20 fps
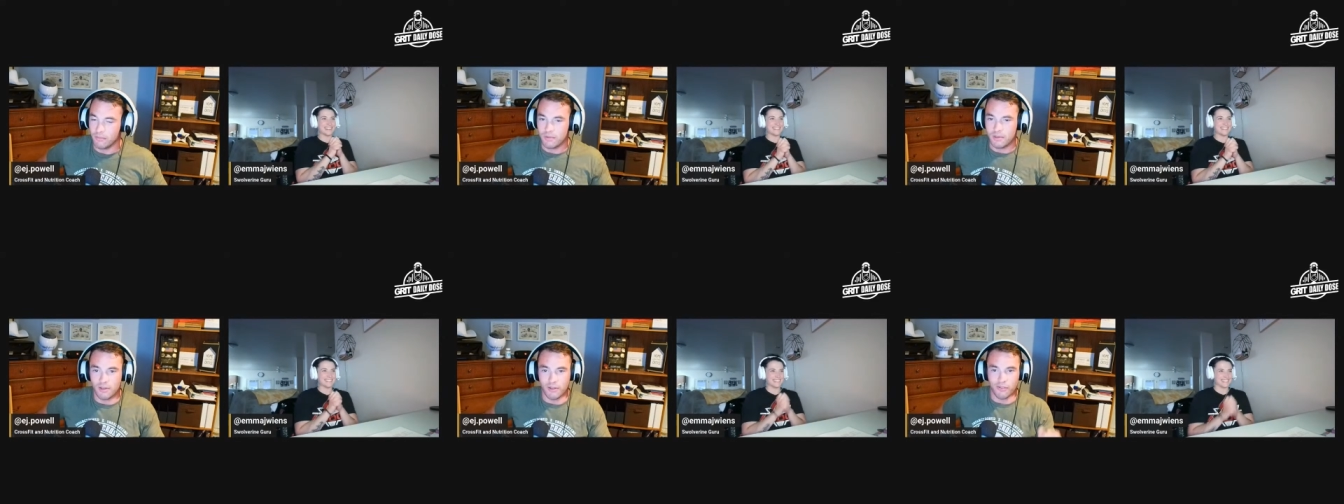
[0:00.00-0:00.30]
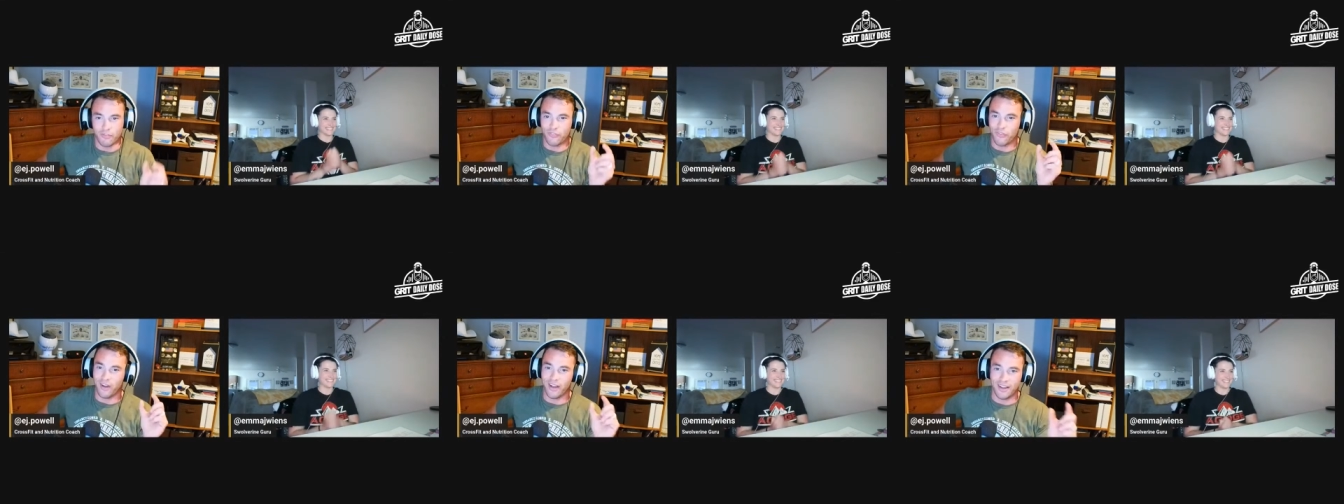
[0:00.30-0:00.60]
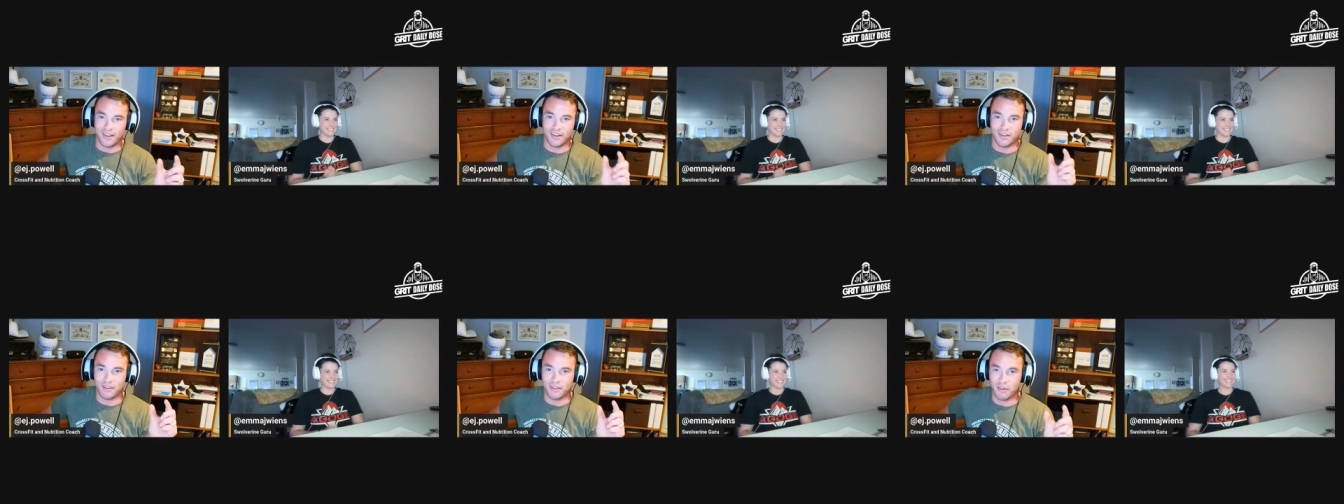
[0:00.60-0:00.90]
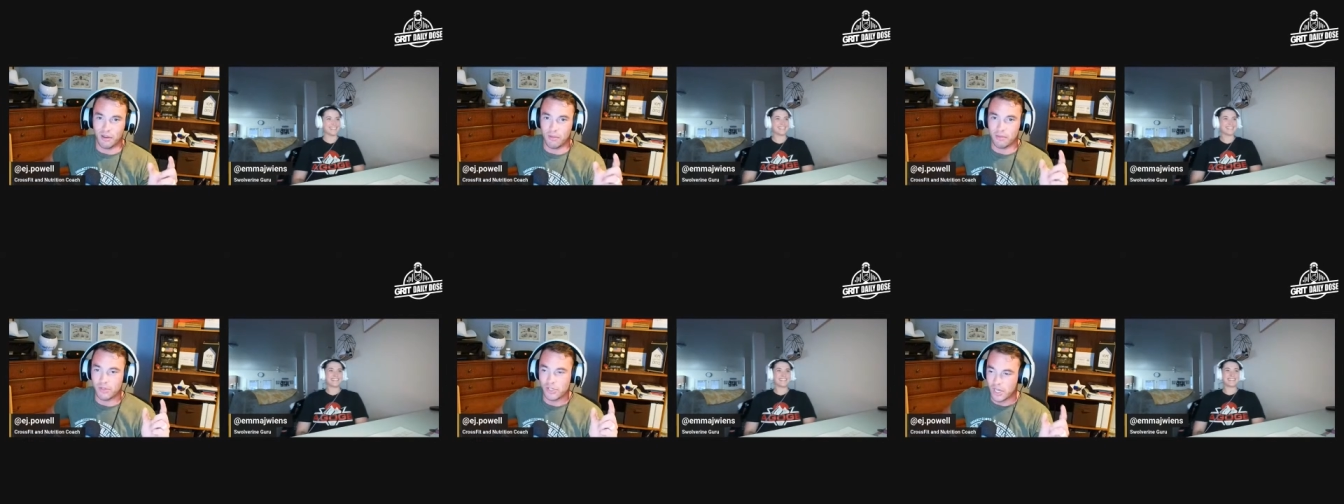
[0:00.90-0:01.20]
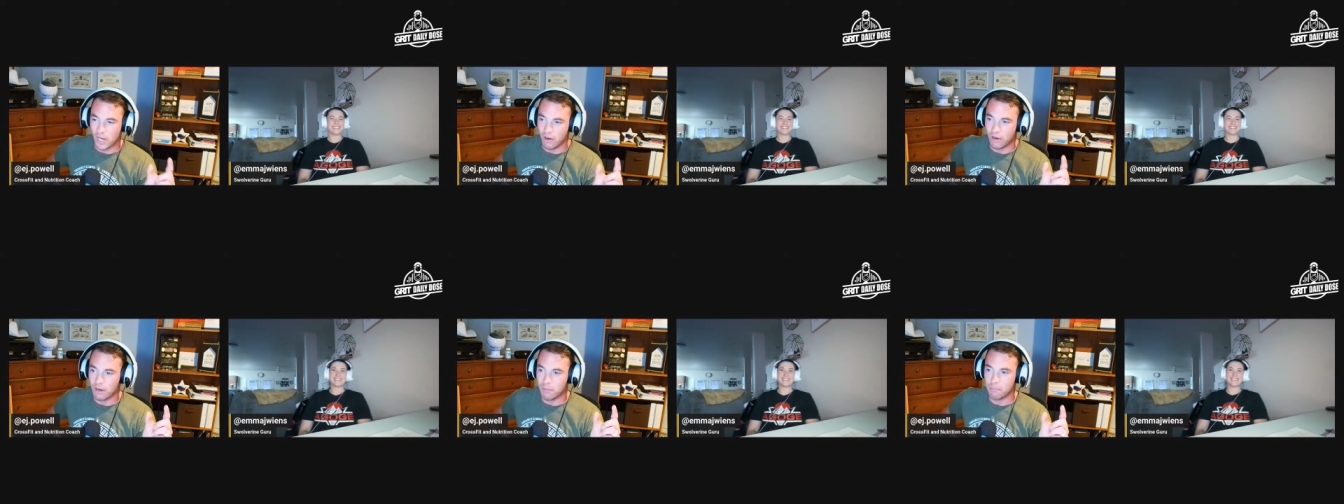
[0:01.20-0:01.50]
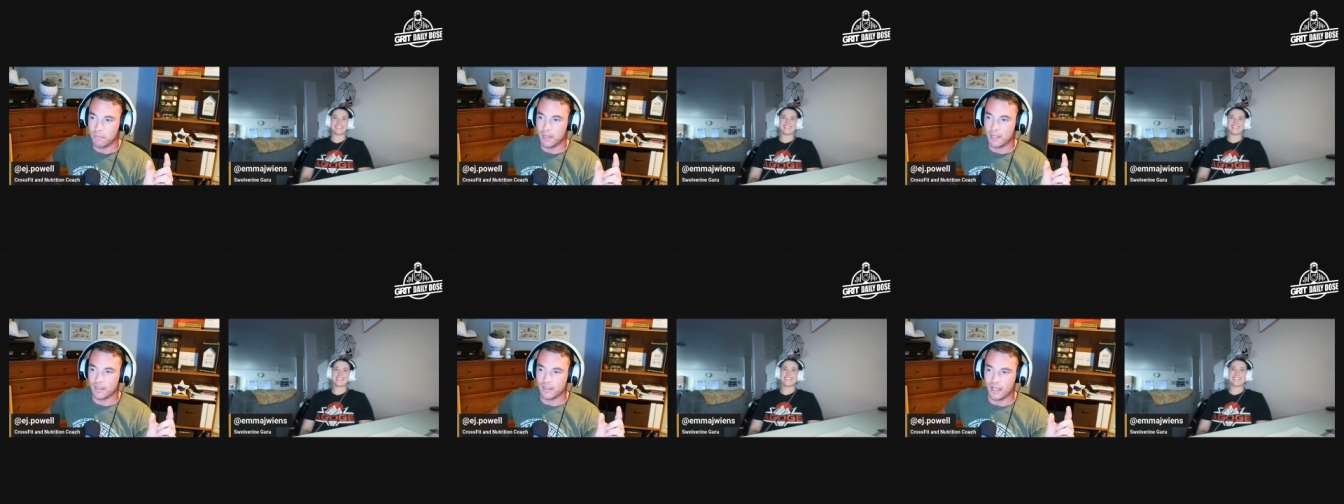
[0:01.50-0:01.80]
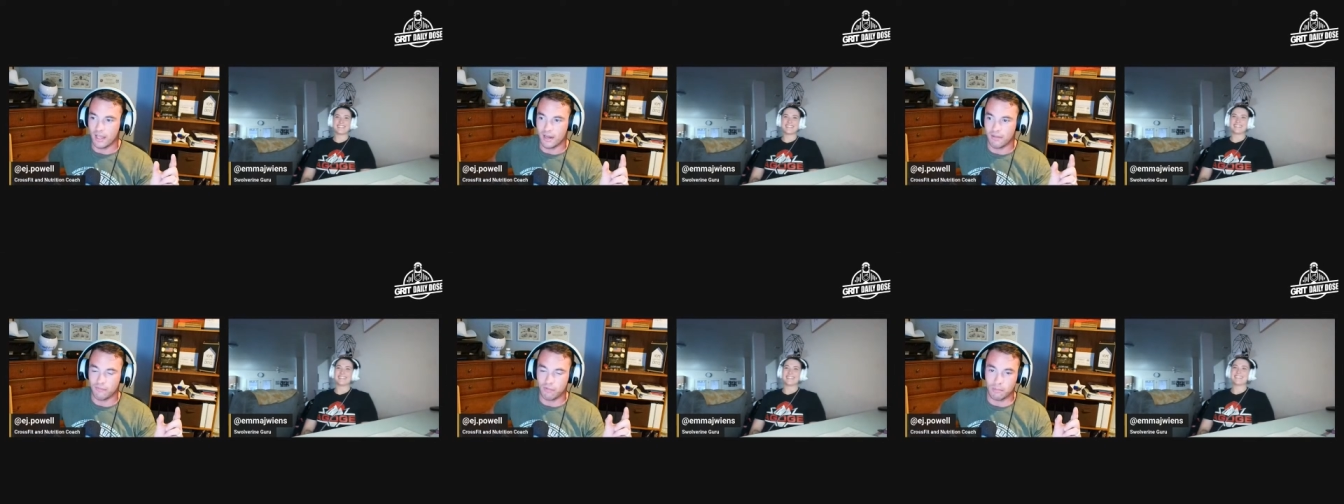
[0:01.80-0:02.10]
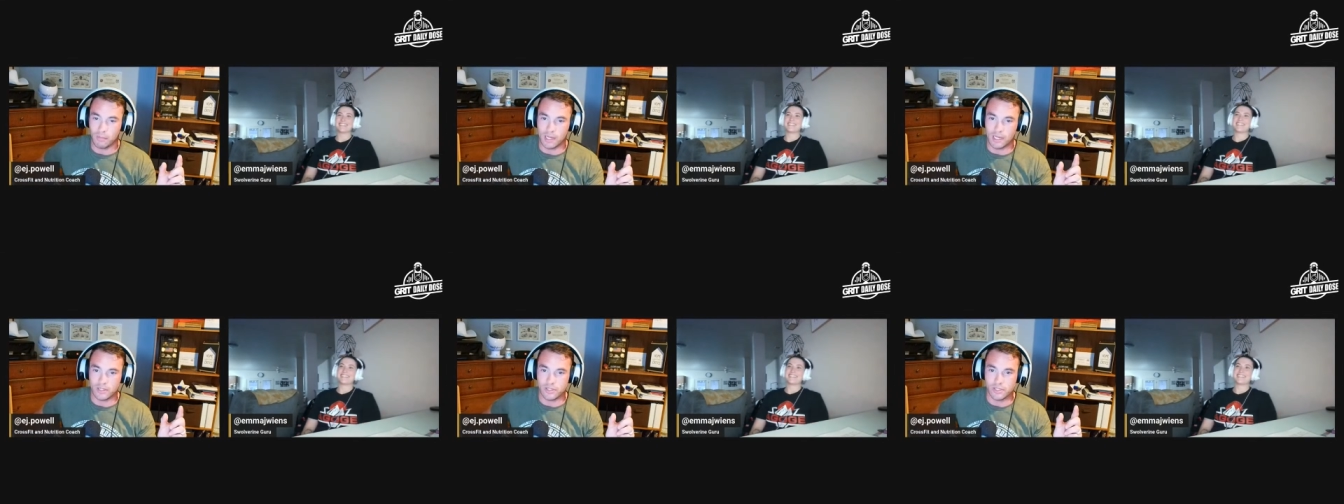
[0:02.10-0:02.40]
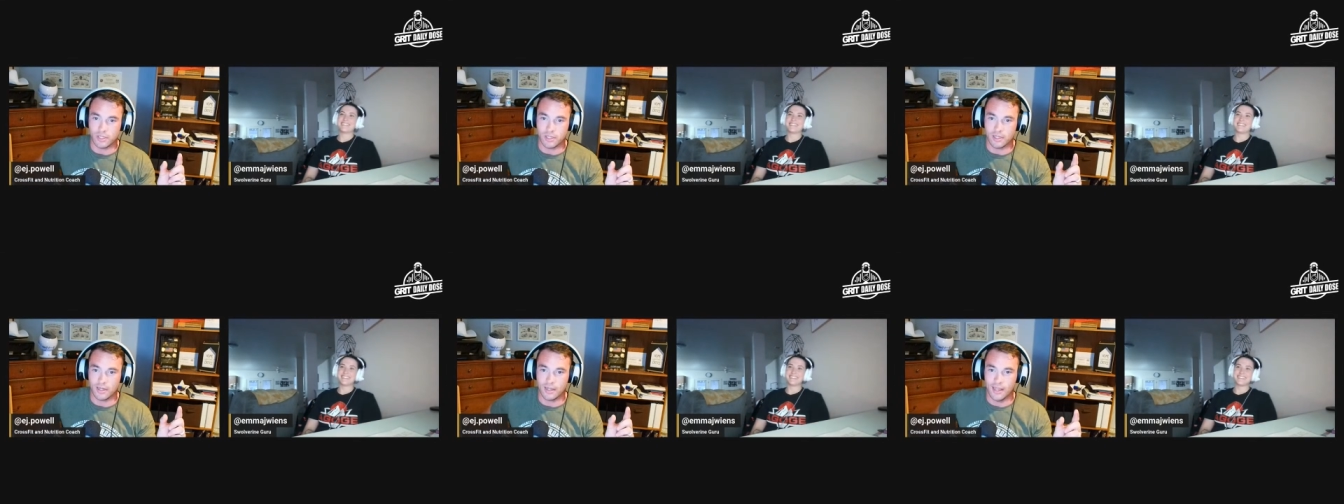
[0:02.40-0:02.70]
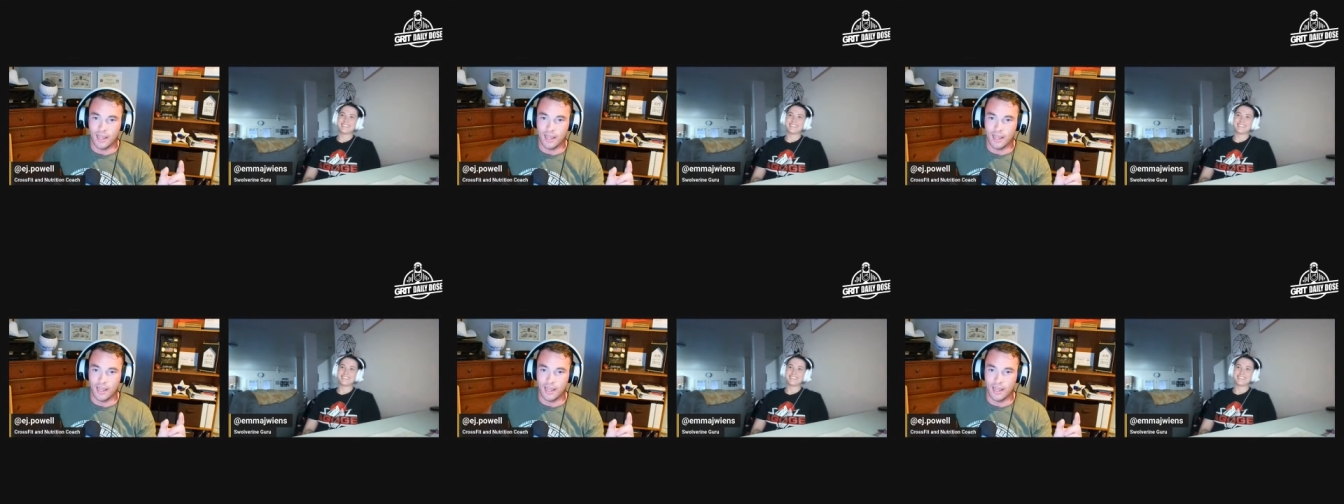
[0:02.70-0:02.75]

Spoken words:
to find to cherry pick that information